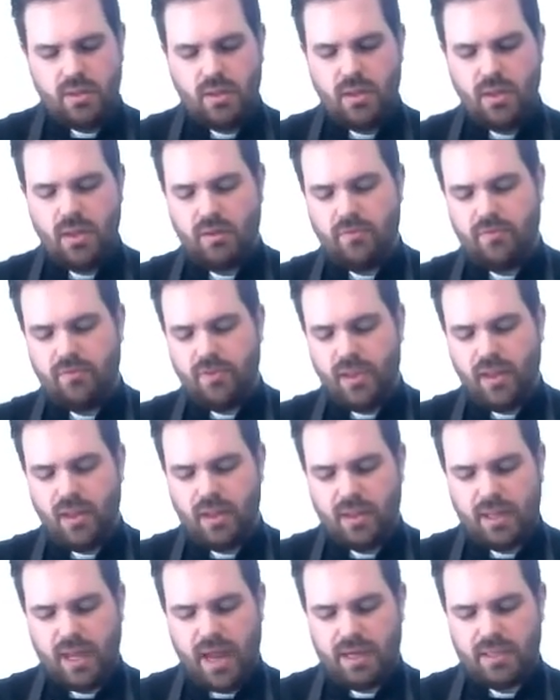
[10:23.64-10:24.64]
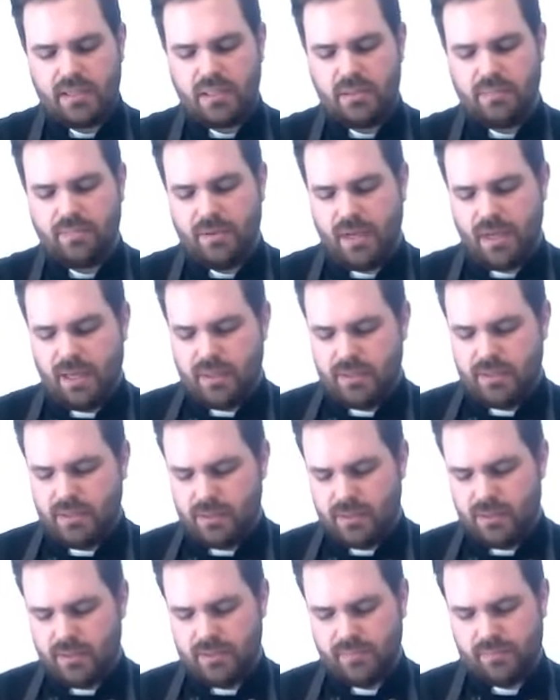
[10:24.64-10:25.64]
and filling that
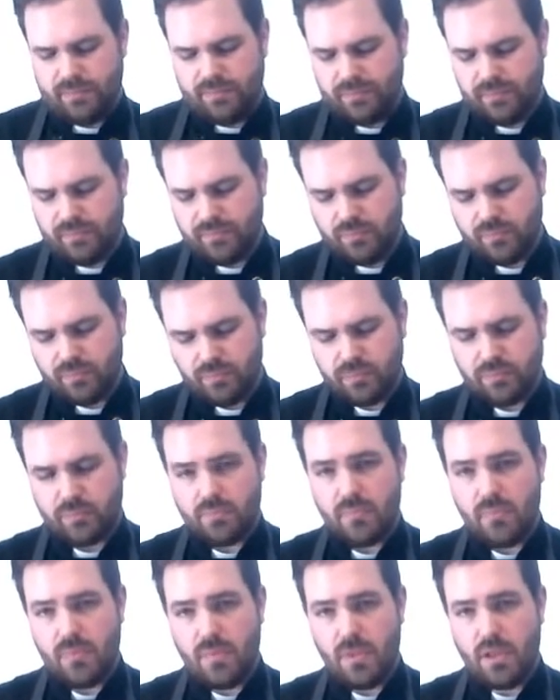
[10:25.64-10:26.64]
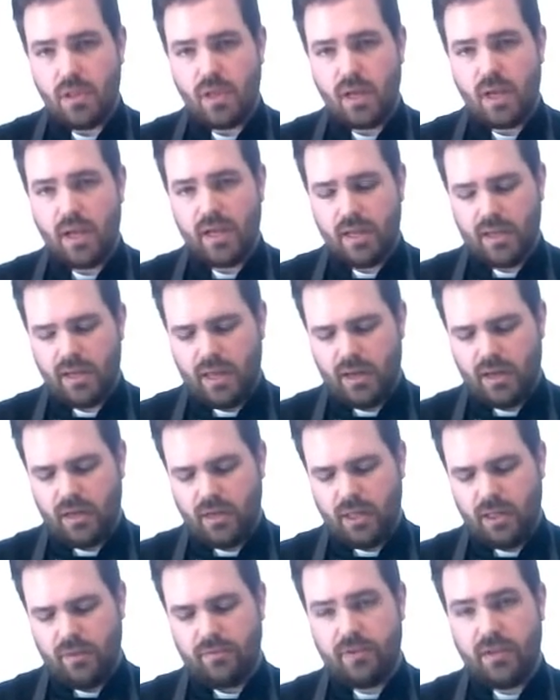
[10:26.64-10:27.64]
space. Okay, again,
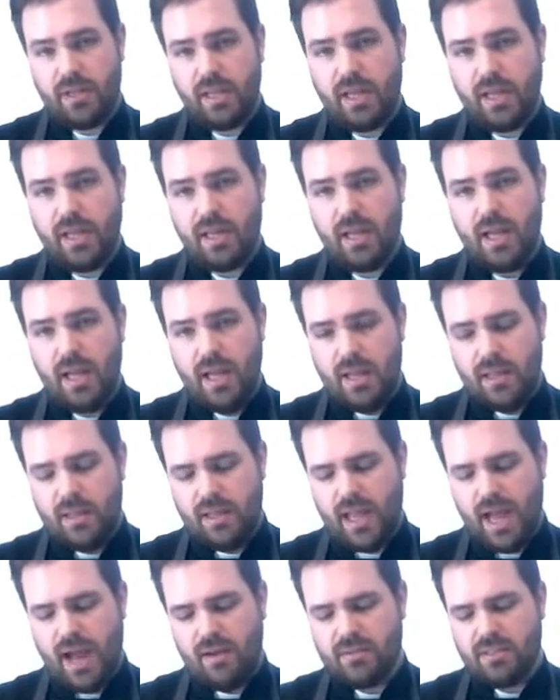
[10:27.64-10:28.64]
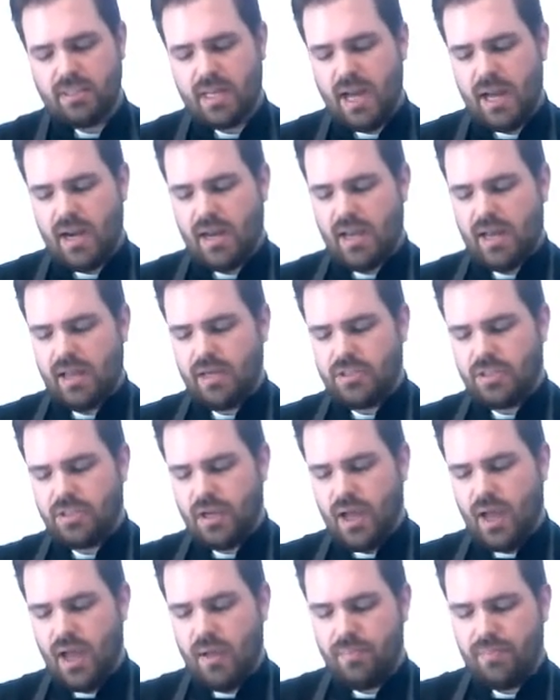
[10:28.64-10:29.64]
lifting the outside edge
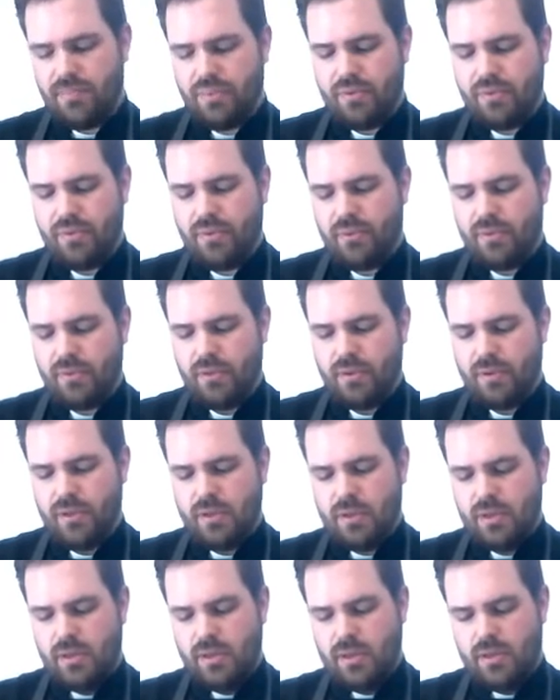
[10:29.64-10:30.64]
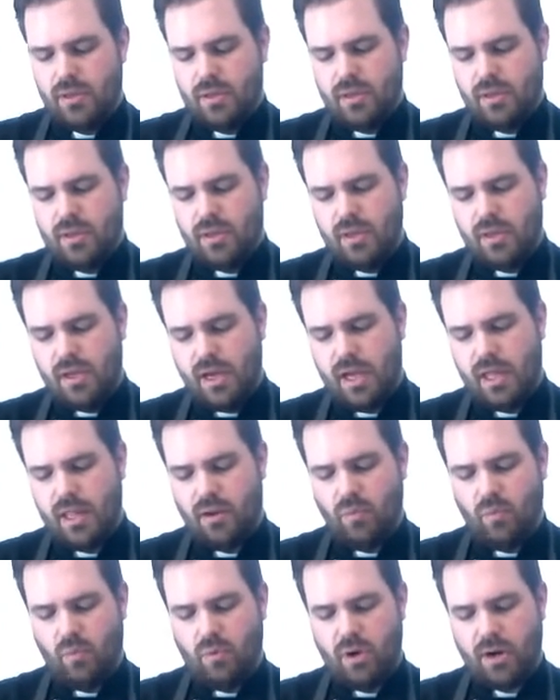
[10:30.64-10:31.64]
up and
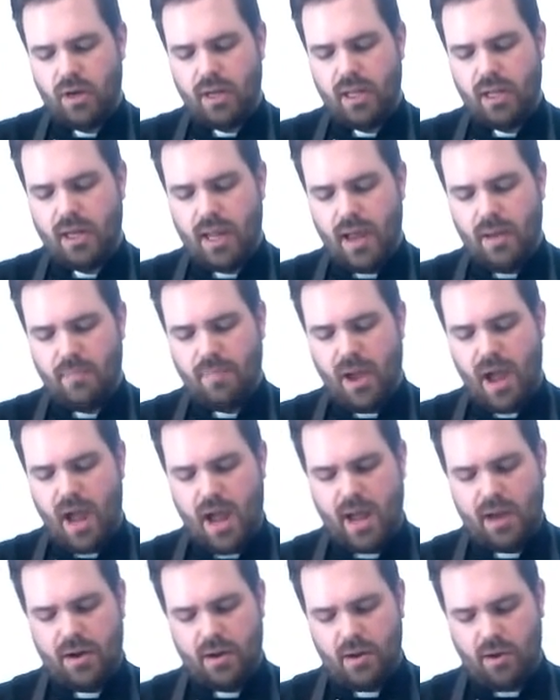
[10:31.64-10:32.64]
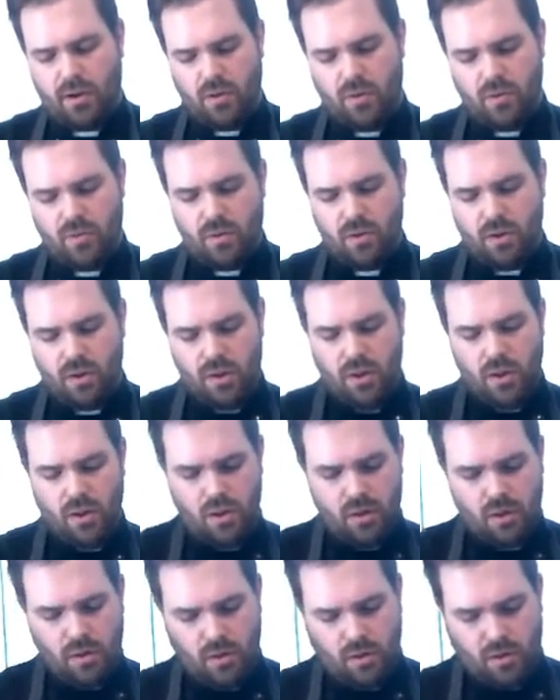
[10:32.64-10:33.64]
then working that pie dough
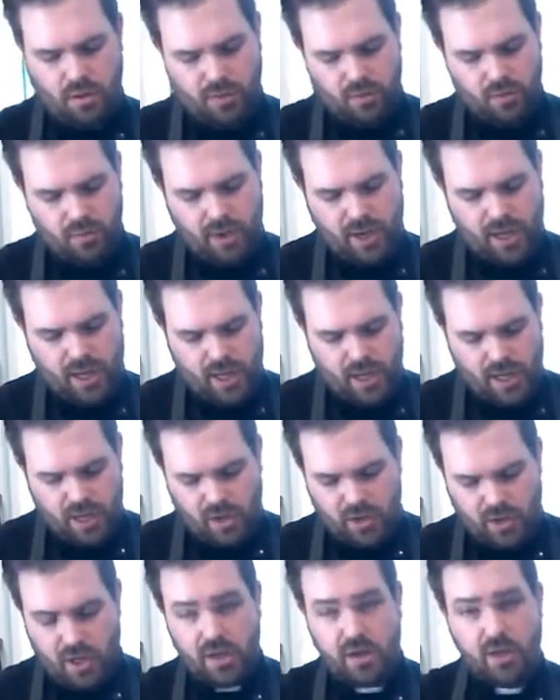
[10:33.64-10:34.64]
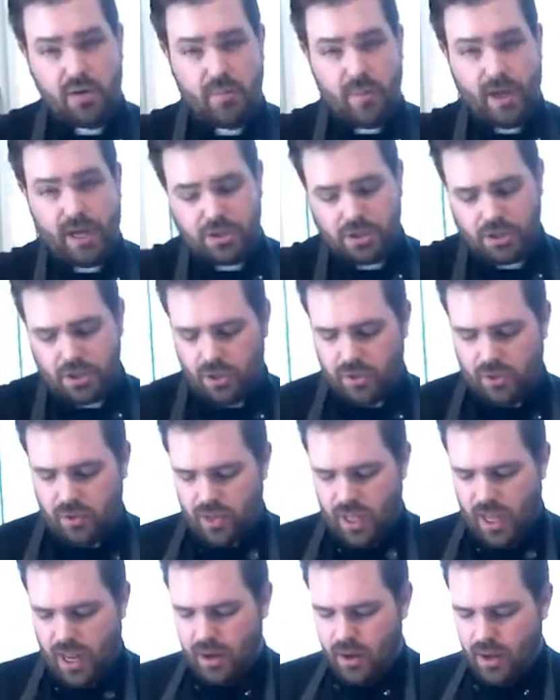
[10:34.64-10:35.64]
all the way in. You need to make sure you do
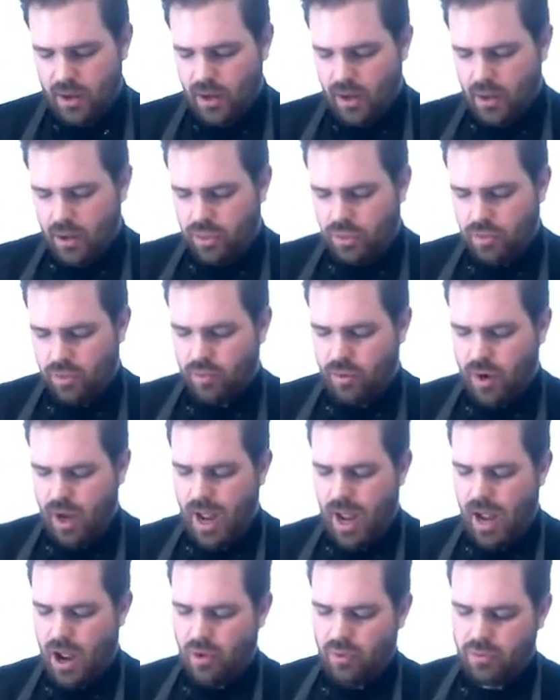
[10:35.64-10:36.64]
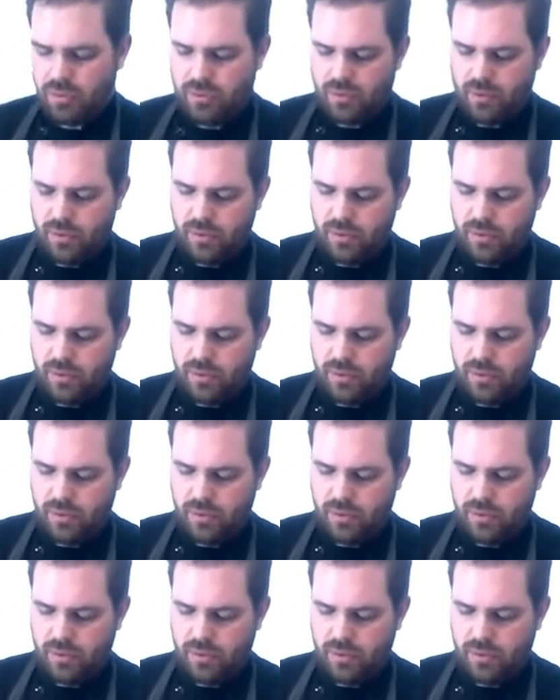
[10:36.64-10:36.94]
that throughout